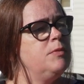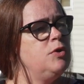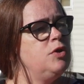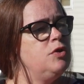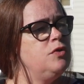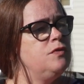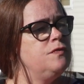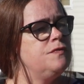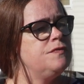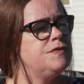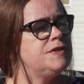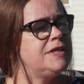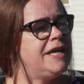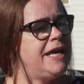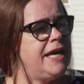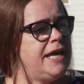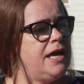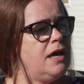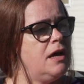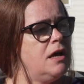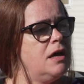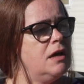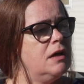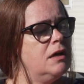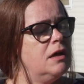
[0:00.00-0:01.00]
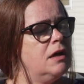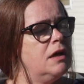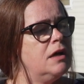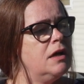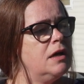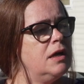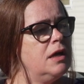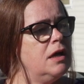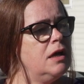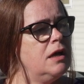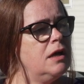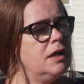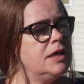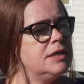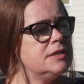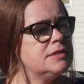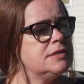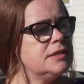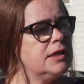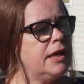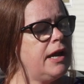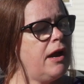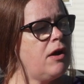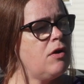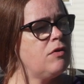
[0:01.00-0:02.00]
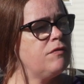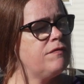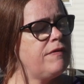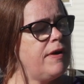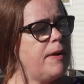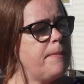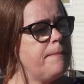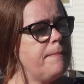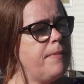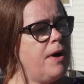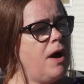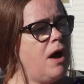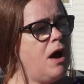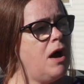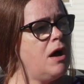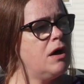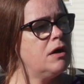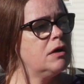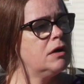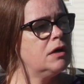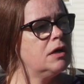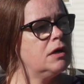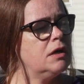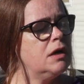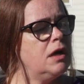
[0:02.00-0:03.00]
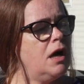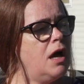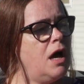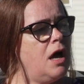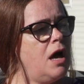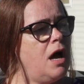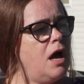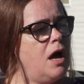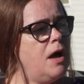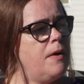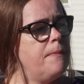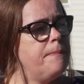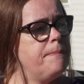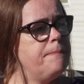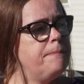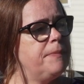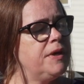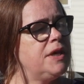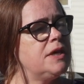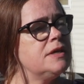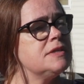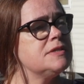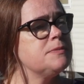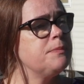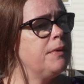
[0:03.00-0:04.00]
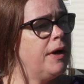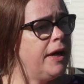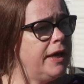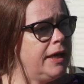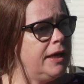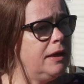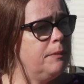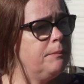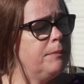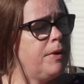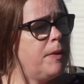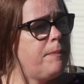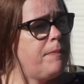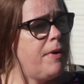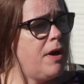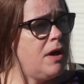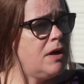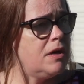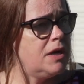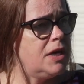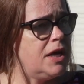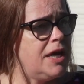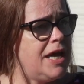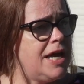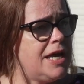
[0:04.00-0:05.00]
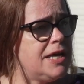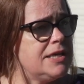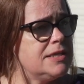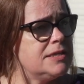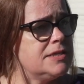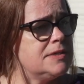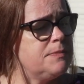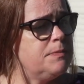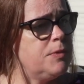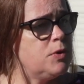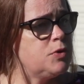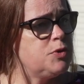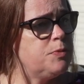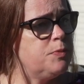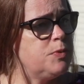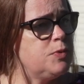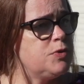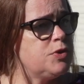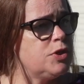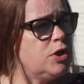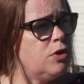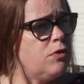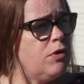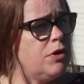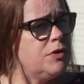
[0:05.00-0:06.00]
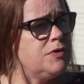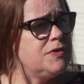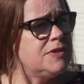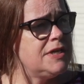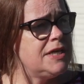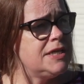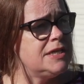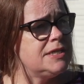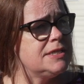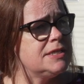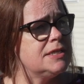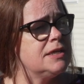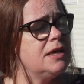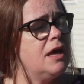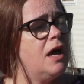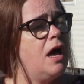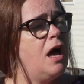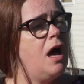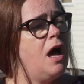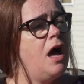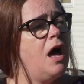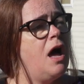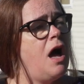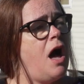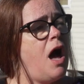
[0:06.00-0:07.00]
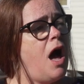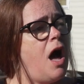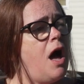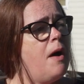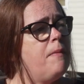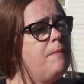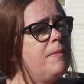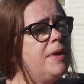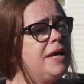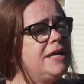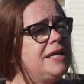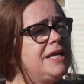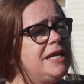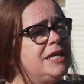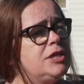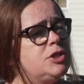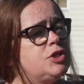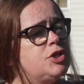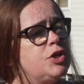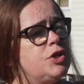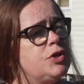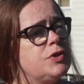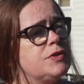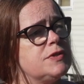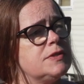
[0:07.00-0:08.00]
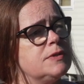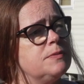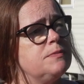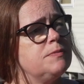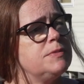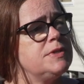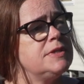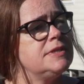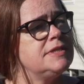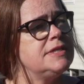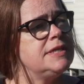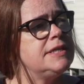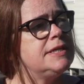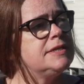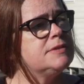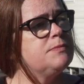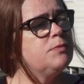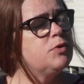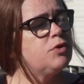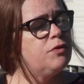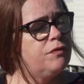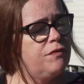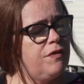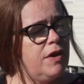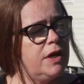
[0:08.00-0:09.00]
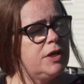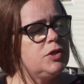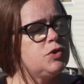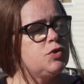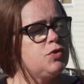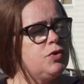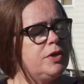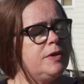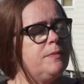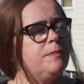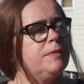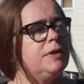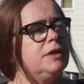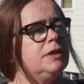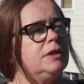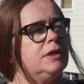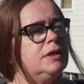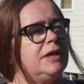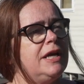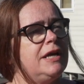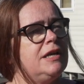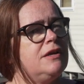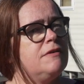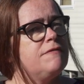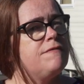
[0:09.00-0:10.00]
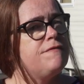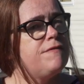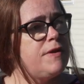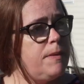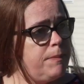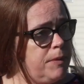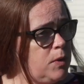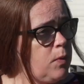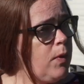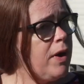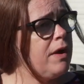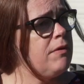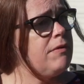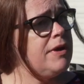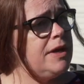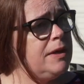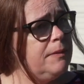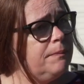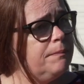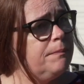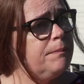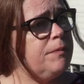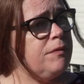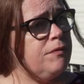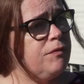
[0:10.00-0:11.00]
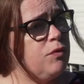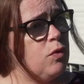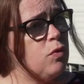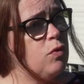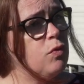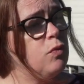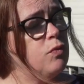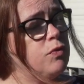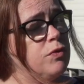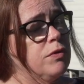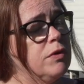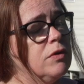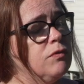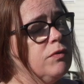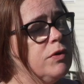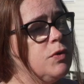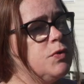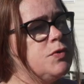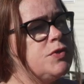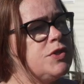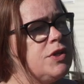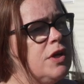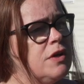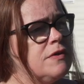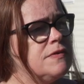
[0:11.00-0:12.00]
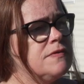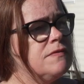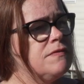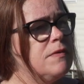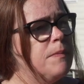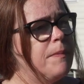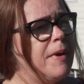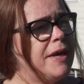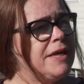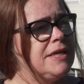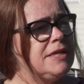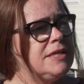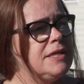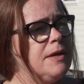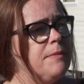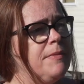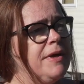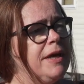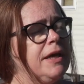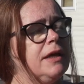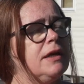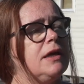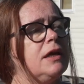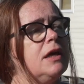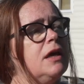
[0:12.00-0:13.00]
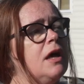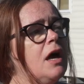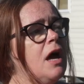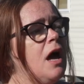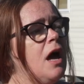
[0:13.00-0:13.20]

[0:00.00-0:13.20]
moved here into the caravan park because my partner has multiple sclerosis, and he took some disease modifying treatment in February before the real start of the pandemic,